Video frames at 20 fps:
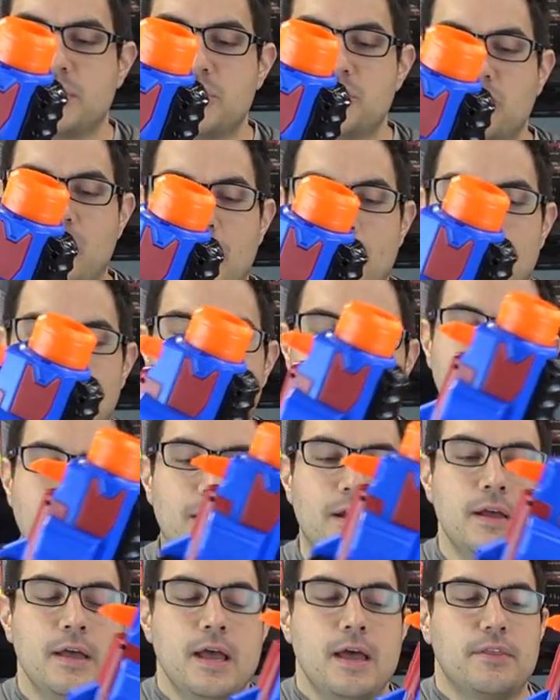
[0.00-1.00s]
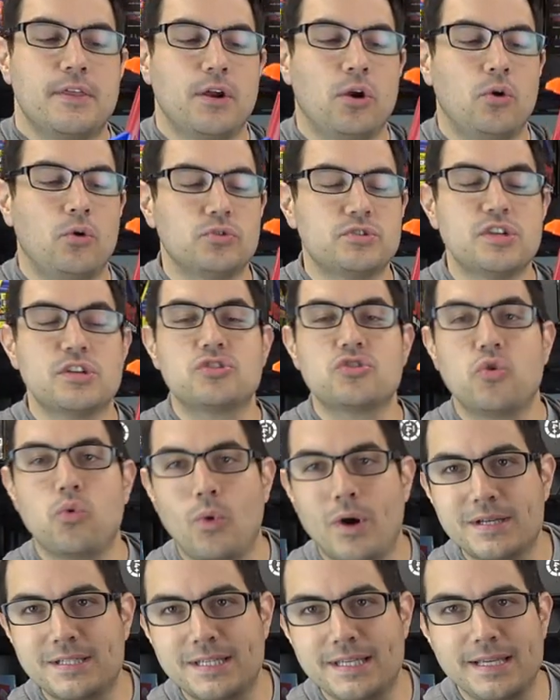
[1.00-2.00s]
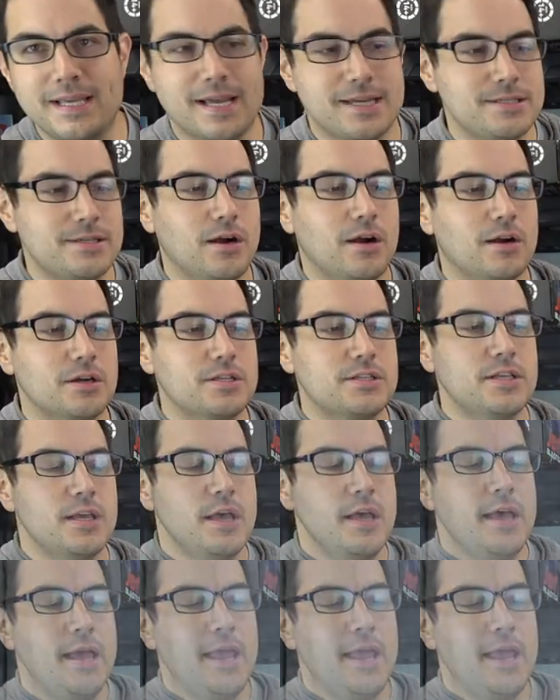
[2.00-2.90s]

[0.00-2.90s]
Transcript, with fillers: the drum up there that holds 20 darts.